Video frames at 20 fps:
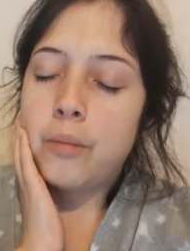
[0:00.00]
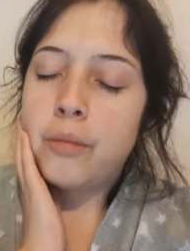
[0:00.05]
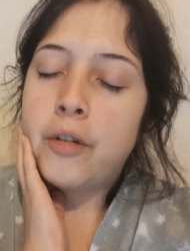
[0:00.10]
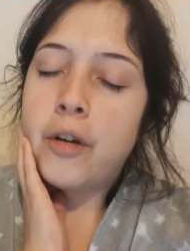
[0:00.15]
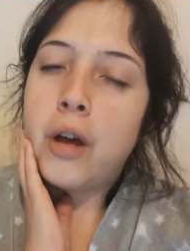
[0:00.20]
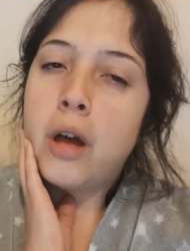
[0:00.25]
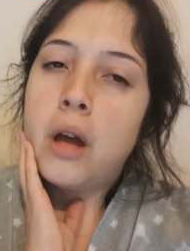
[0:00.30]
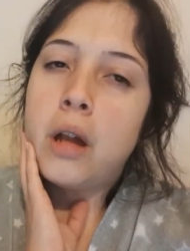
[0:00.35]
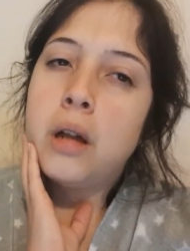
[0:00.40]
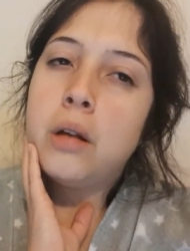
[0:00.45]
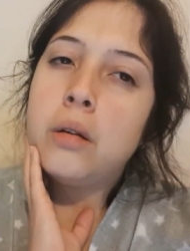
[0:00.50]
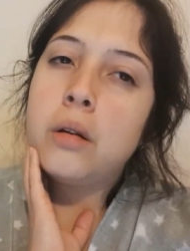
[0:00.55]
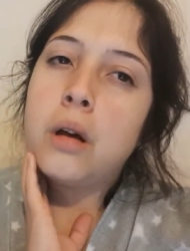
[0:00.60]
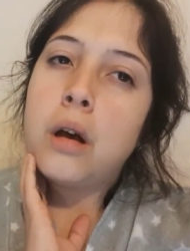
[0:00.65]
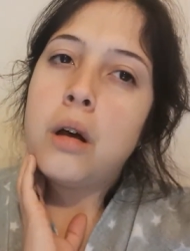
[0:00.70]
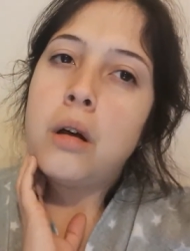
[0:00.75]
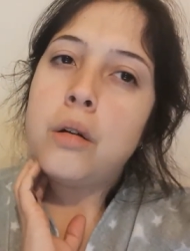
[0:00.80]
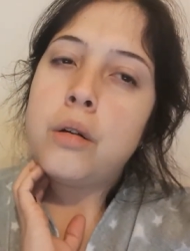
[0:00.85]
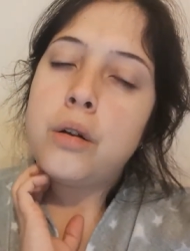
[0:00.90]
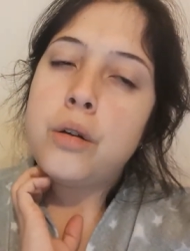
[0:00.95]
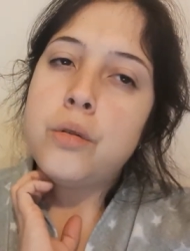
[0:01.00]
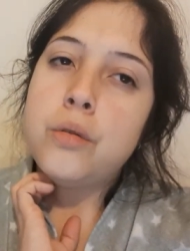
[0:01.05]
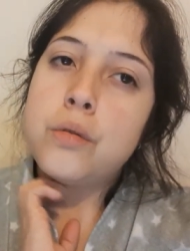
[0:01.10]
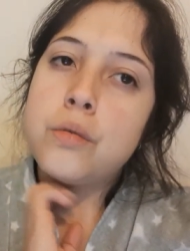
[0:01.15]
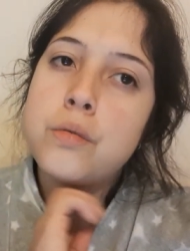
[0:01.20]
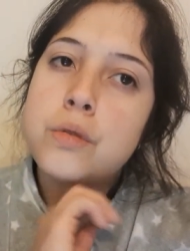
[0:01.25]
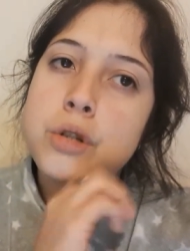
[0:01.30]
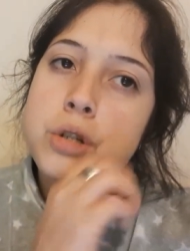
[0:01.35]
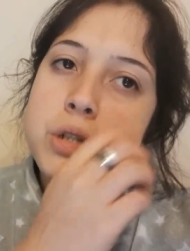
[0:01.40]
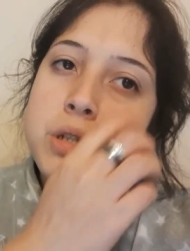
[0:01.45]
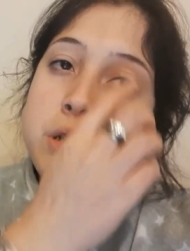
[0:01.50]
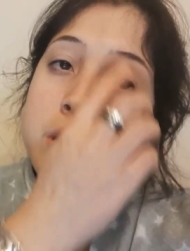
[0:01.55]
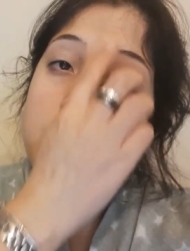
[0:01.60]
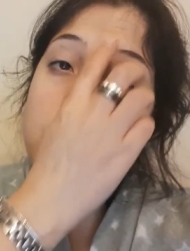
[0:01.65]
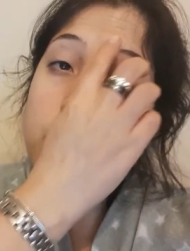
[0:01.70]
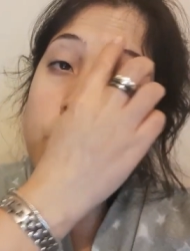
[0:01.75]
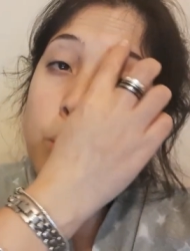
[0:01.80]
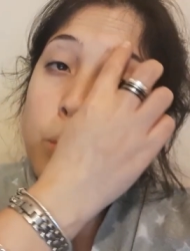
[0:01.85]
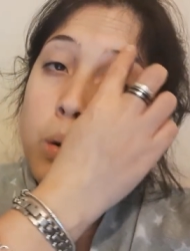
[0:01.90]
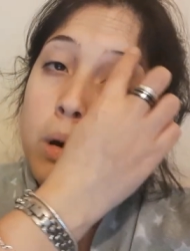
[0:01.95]
for her little girl who's just
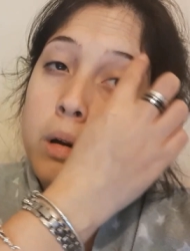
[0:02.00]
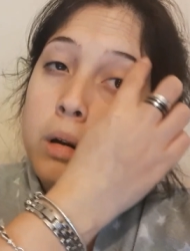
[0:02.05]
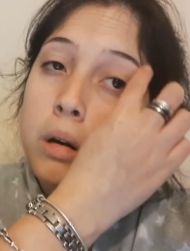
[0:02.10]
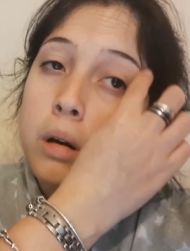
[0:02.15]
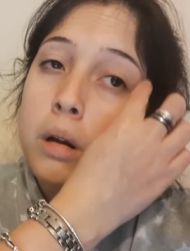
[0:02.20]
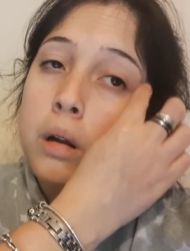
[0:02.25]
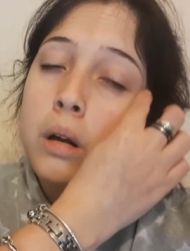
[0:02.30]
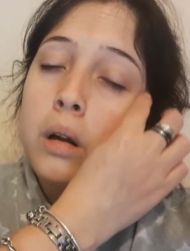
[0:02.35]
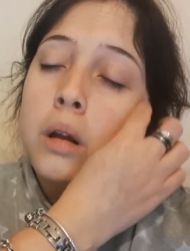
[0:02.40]
turned one.